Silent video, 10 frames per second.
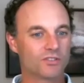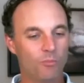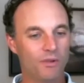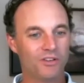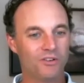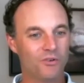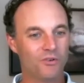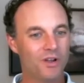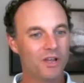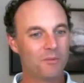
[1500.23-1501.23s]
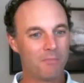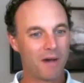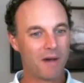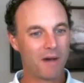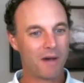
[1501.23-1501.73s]
helping you
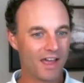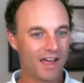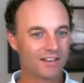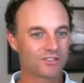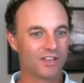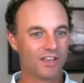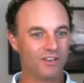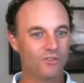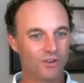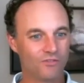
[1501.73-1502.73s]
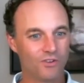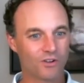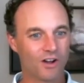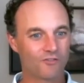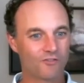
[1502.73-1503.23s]
monitor that so that you can
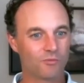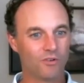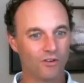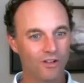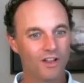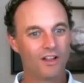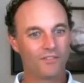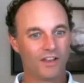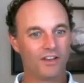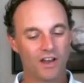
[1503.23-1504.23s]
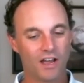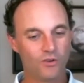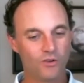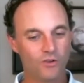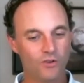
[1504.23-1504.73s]
feel comfortable that you
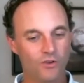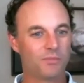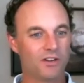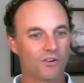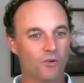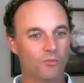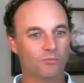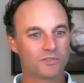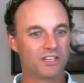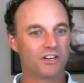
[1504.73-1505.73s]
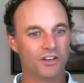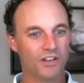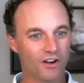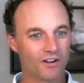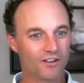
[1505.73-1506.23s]
don't have to be your own security
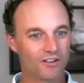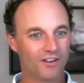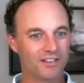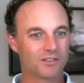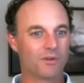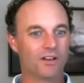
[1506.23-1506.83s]
guard, right? Someone